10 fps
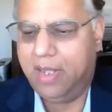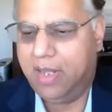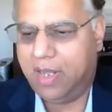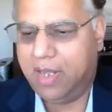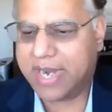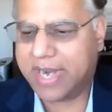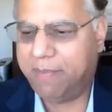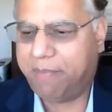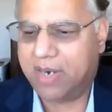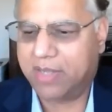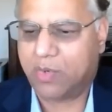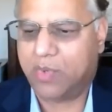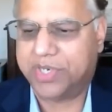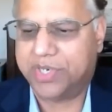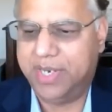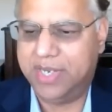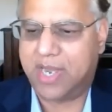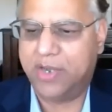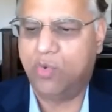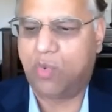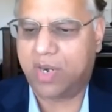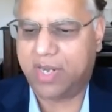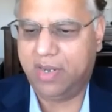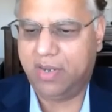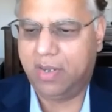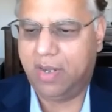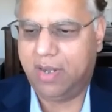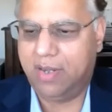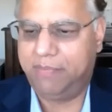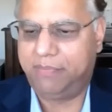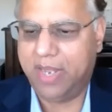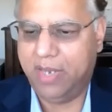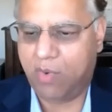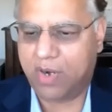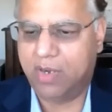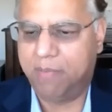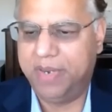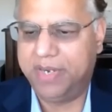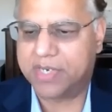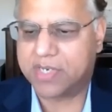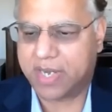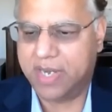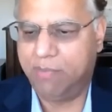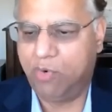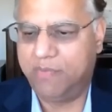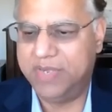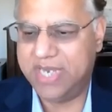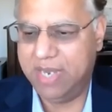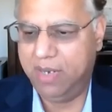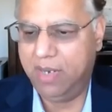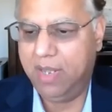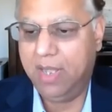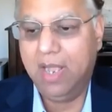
Uh, second part of the question is, are you working uh, any work on printed circuit board with Jabil?